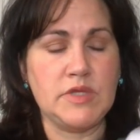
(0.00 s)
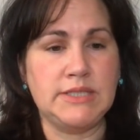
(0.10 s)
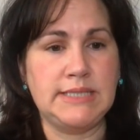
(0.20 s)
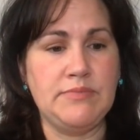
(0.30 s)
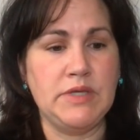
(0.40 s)

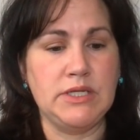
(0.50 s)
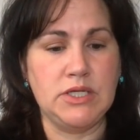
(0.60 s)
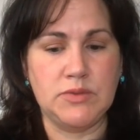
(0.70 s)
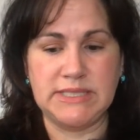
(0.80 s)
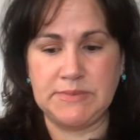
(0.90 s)
something
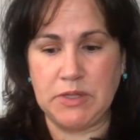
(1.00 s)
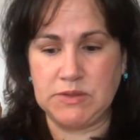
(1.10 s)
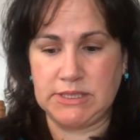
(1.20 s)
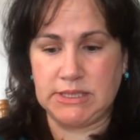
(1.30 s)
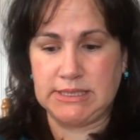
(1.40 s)
new is
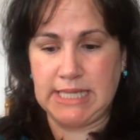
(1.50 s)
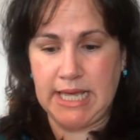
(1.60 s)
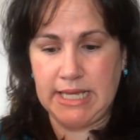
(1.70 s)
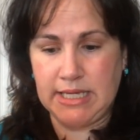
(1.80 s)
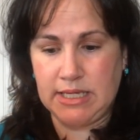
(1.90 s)
supposed to
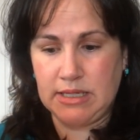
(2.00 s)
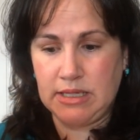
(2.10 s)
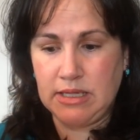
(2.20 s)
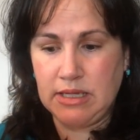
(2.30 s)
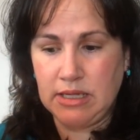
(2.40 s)
take
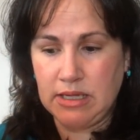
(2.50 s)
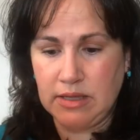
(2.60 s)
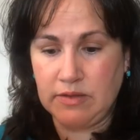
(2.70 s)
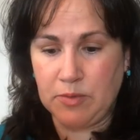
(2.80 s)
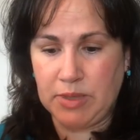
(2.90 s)

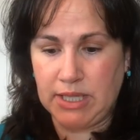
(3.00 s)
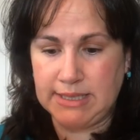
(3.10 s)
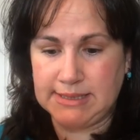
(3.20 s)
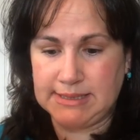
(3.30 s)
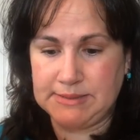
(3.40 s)
their
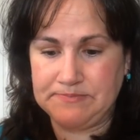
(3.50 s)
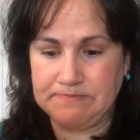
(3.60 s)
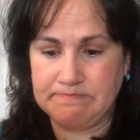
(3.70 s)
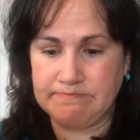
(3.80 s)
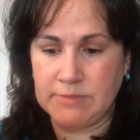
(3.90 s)
place.
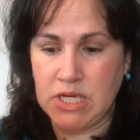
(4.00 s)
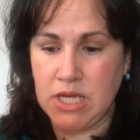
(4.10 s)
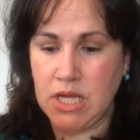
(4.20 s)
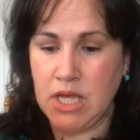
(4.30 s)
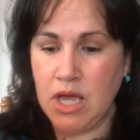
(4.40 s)

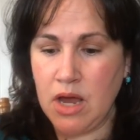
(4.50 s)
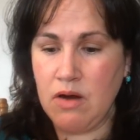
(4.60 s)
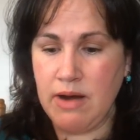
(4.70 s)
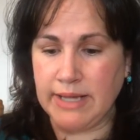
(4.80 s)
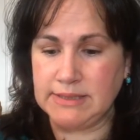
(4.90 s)
All
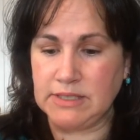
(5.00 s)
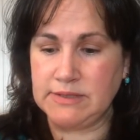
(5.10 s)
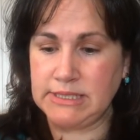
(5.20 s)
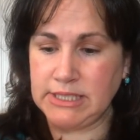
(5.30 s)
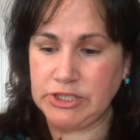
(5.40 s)
right, so
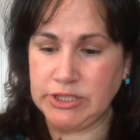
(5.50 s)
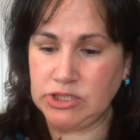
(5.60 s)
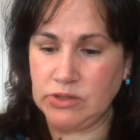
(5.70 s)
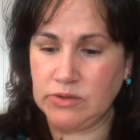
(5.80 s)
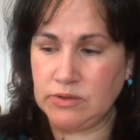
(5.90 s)
stitching
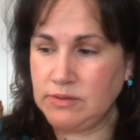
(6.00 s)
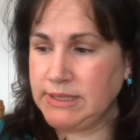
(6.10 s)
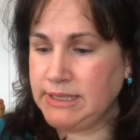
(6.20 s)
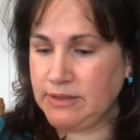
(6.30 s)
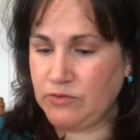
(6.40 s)
journal
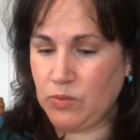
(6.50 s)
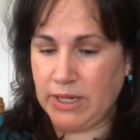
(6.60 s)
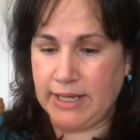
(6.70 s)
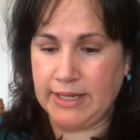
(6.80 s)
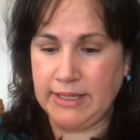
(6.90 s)

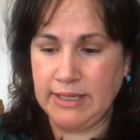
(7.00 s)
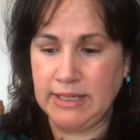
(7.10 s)
giveaway.